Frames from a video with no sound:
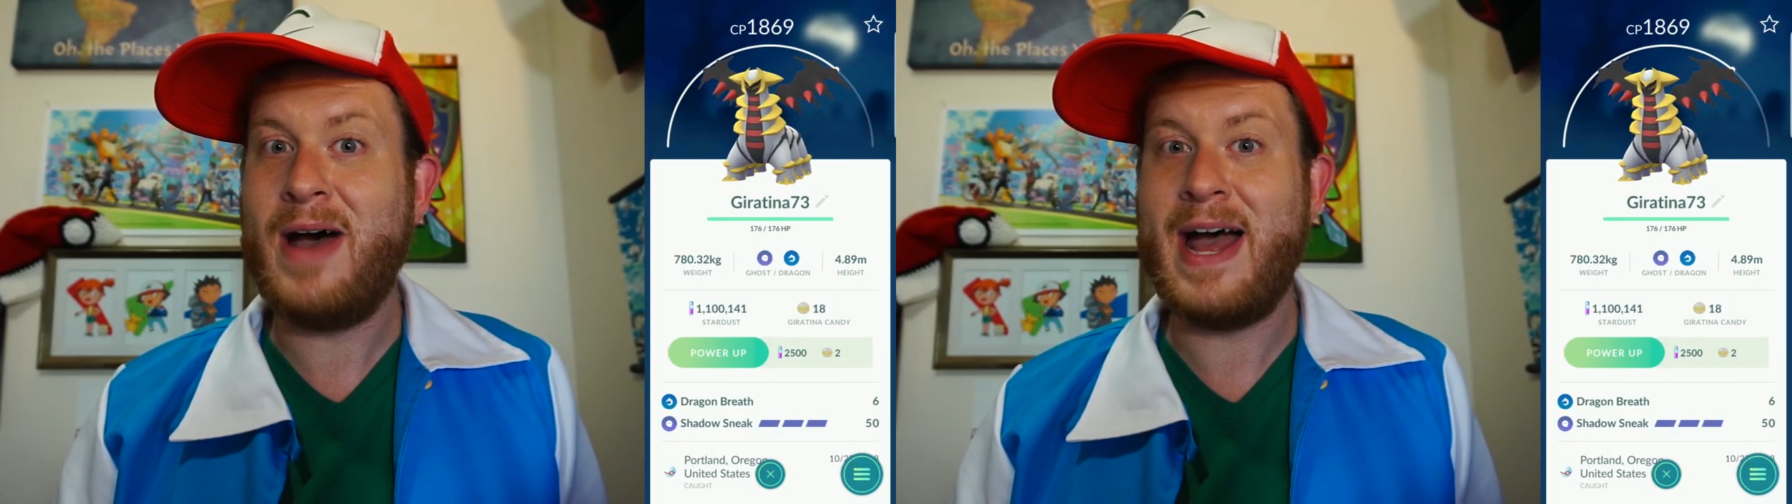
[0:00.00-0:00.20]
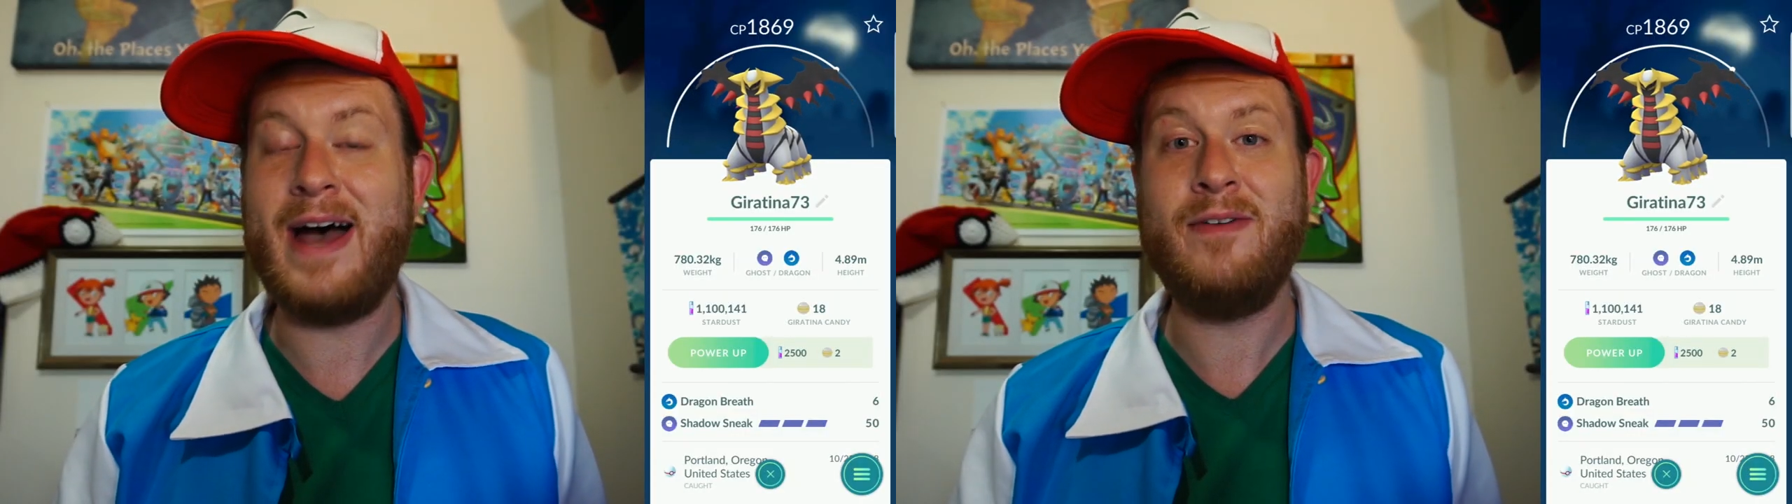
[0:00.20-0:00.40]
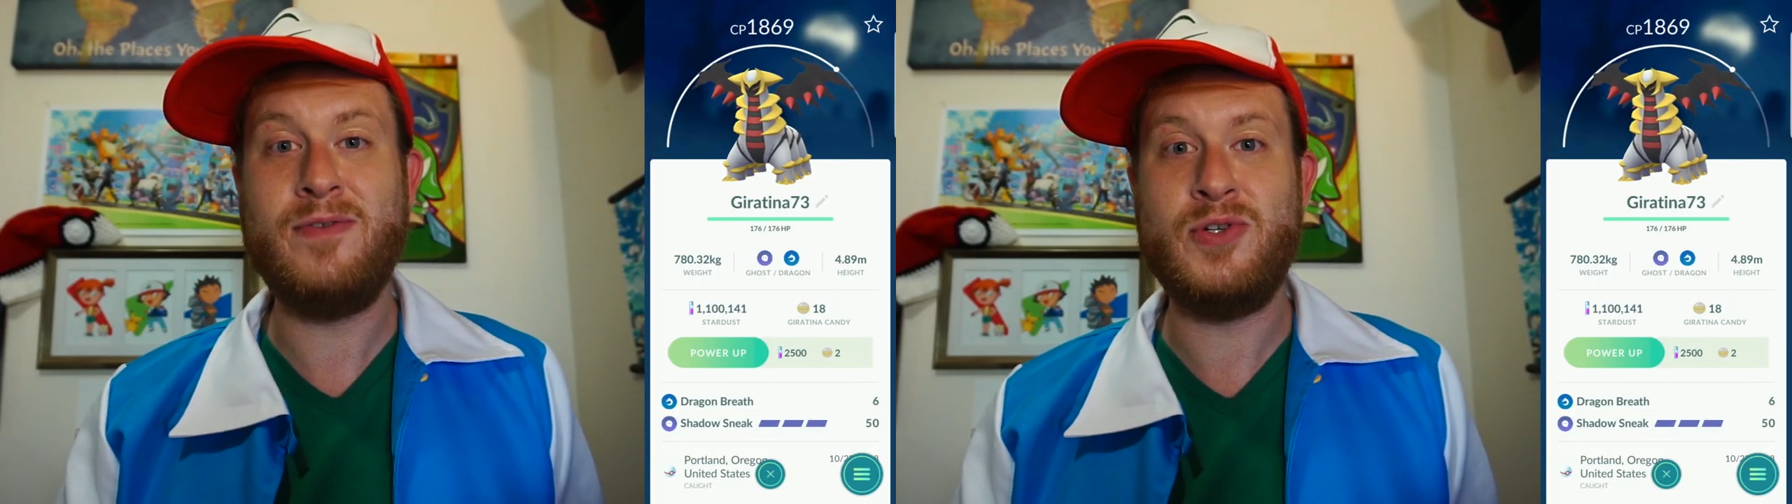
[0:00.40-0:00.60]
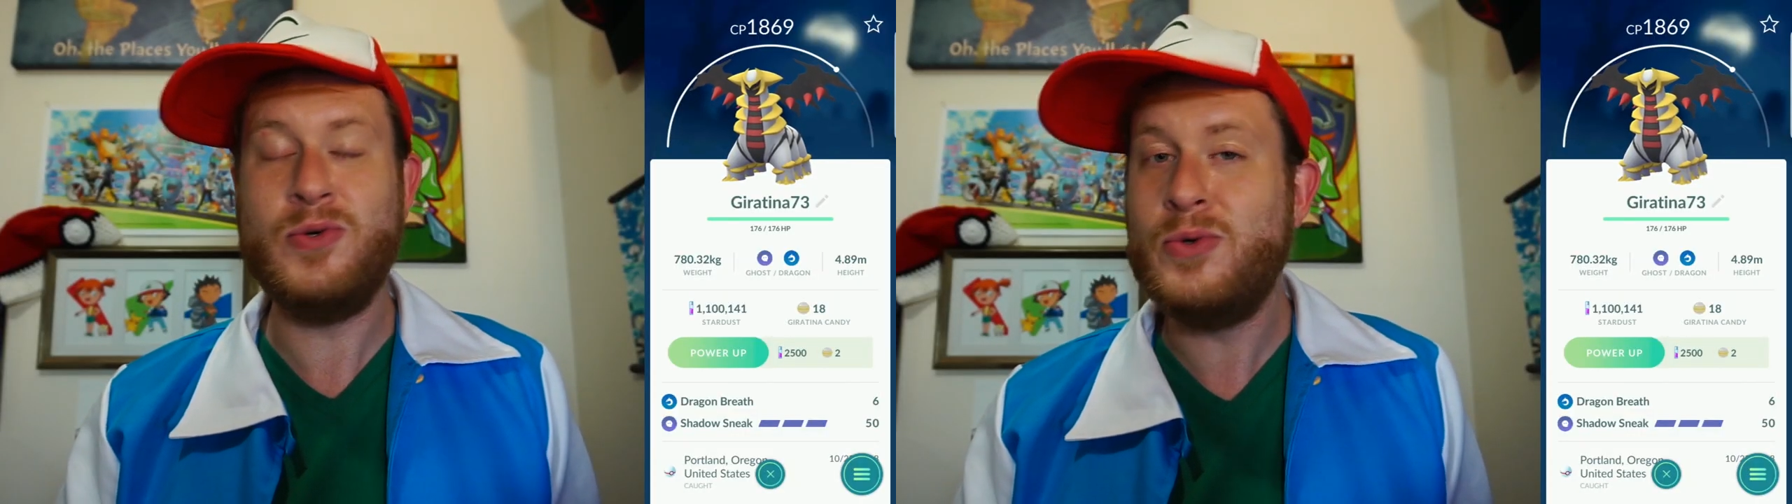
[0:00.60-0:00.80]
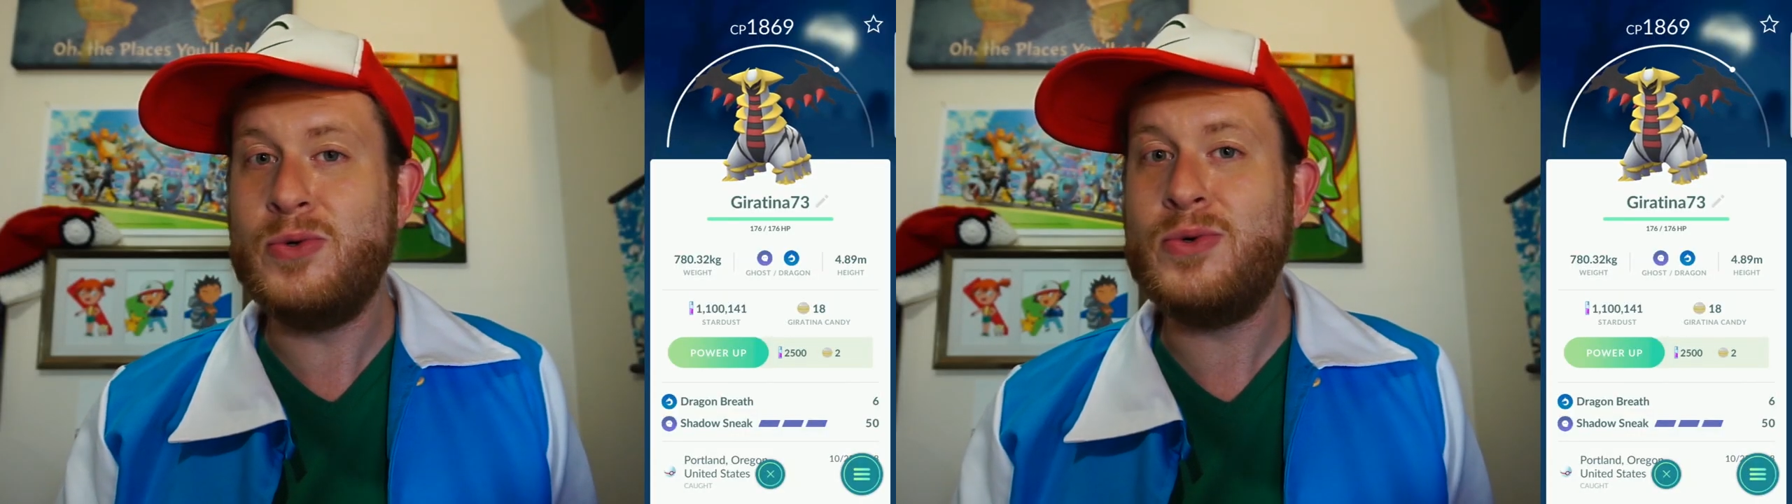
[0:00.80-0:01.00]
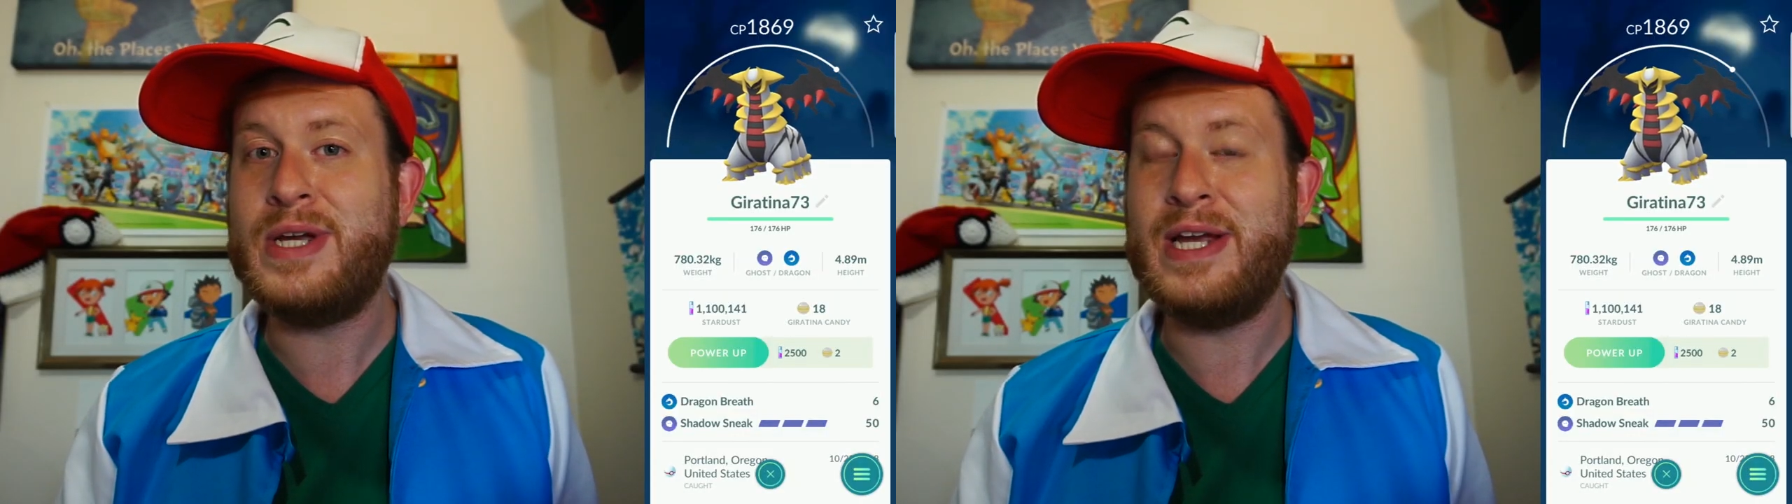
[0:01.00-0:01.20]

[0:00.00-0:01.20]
have two